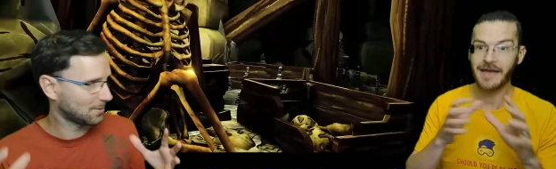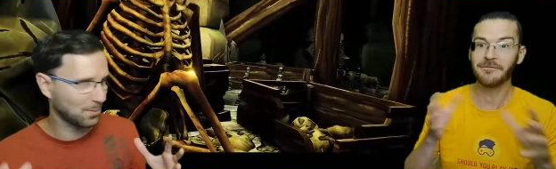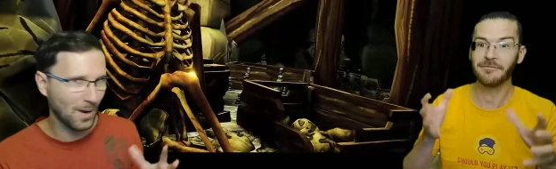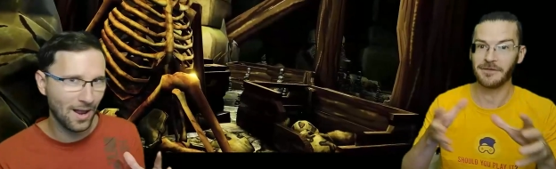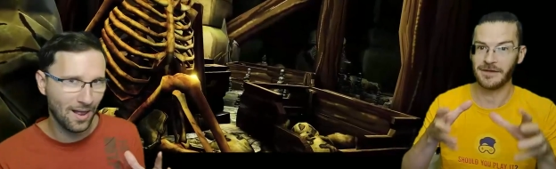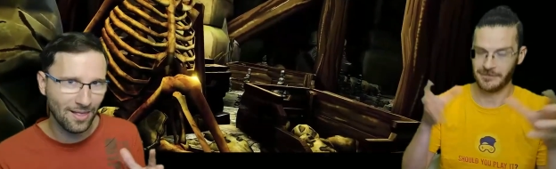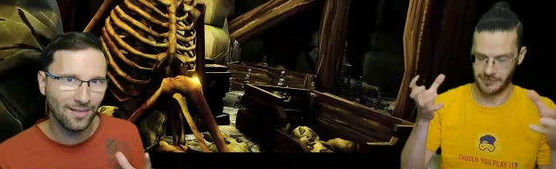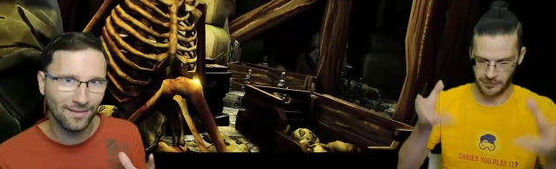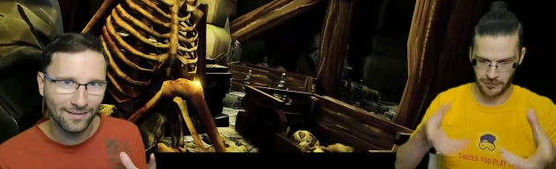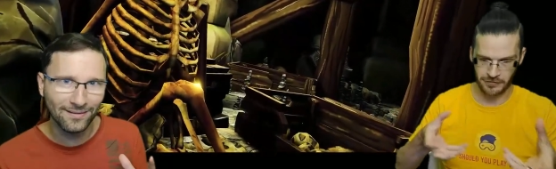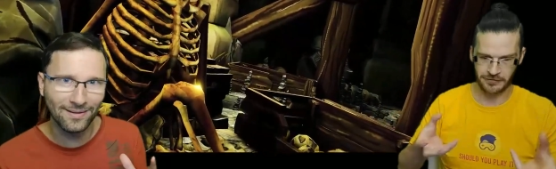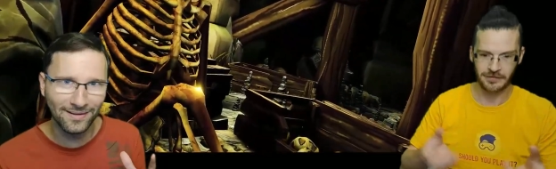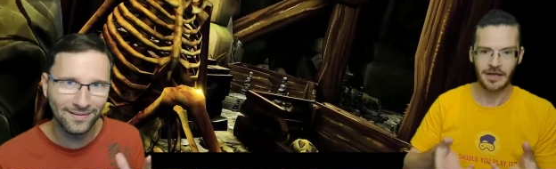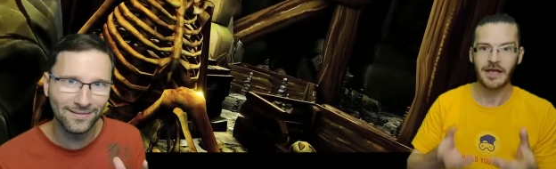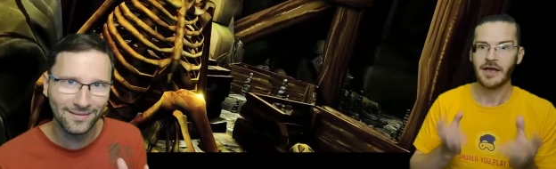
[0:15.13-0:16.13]
Speaker 1: Well,
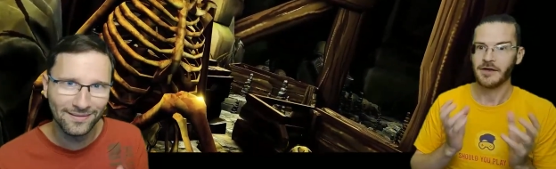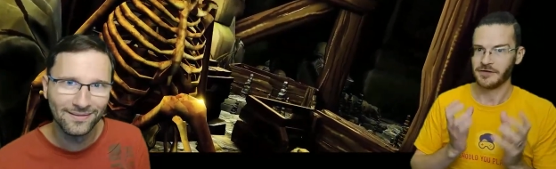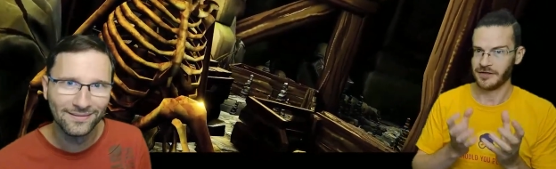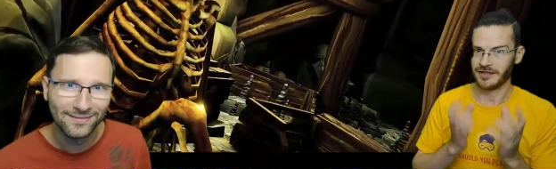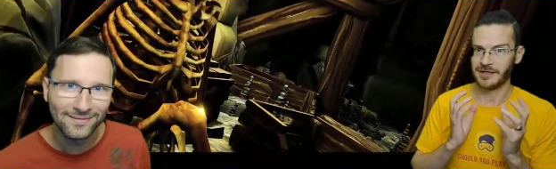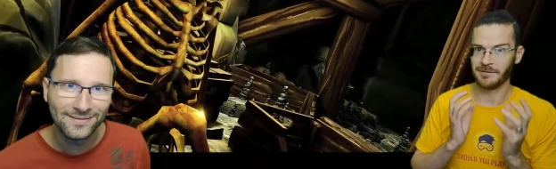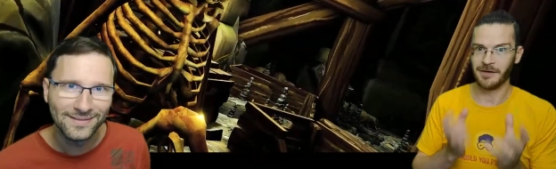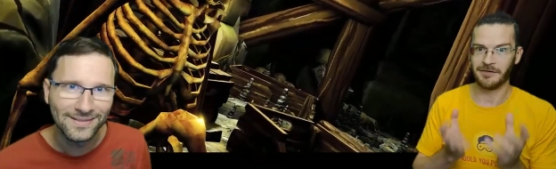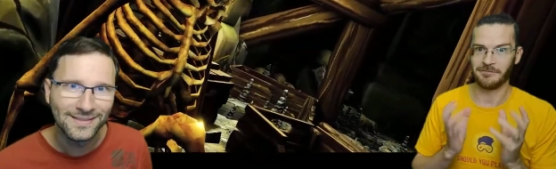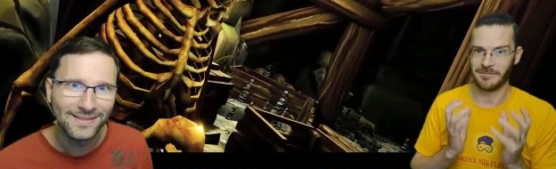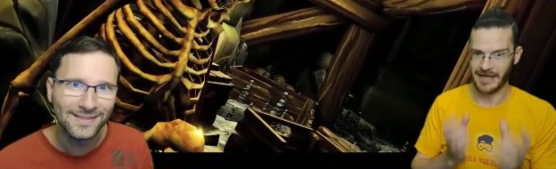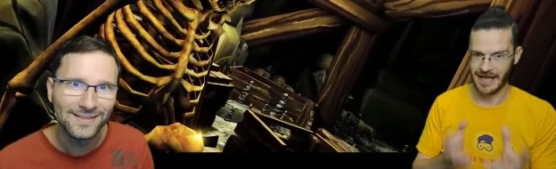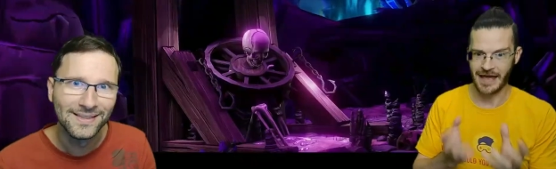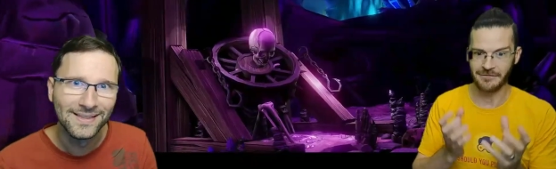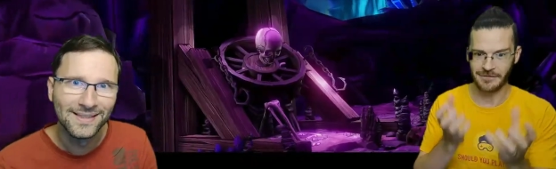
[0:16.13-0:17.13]
talking about
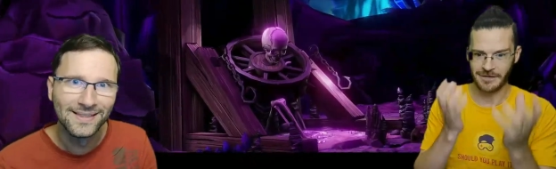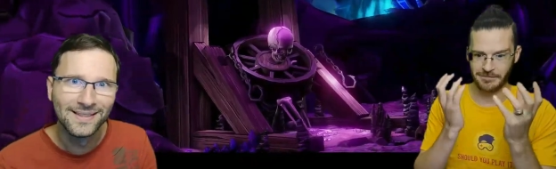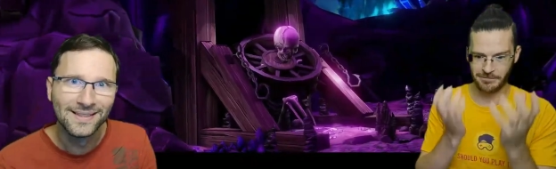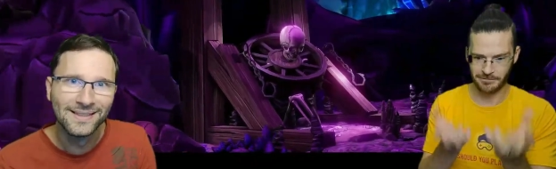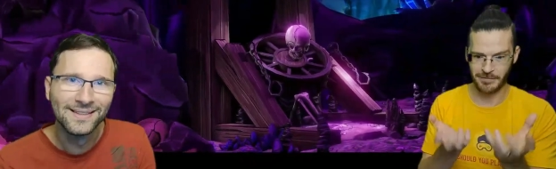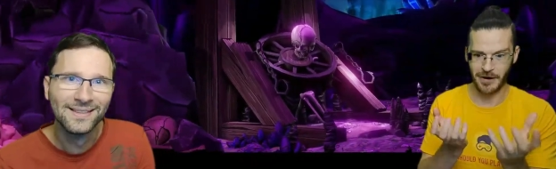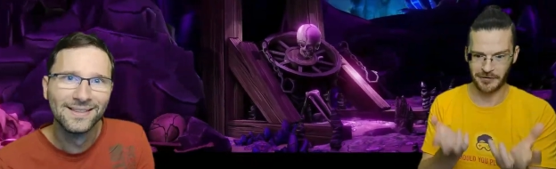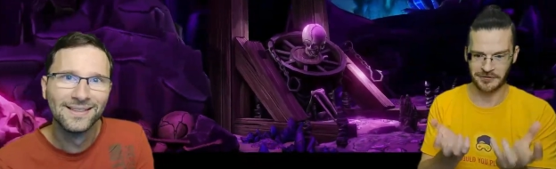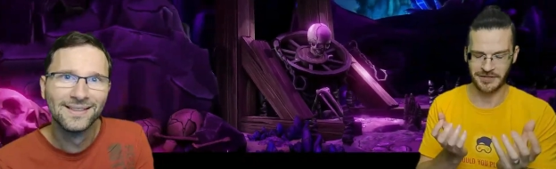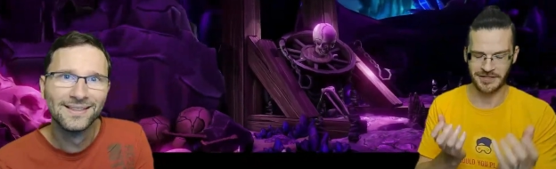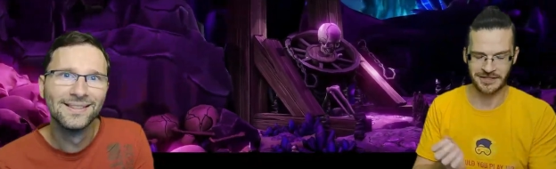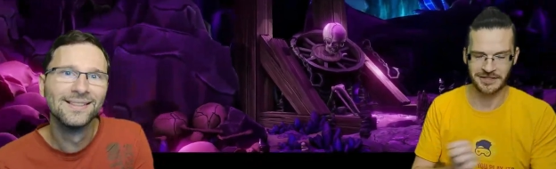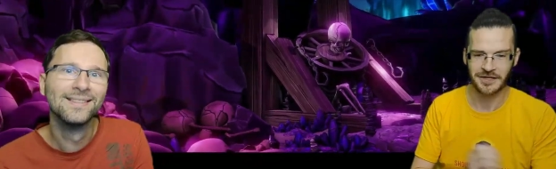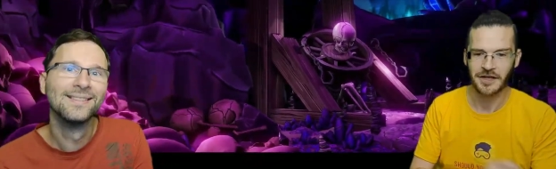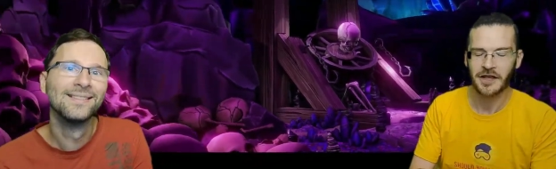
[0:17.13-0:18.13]
heavy boxes.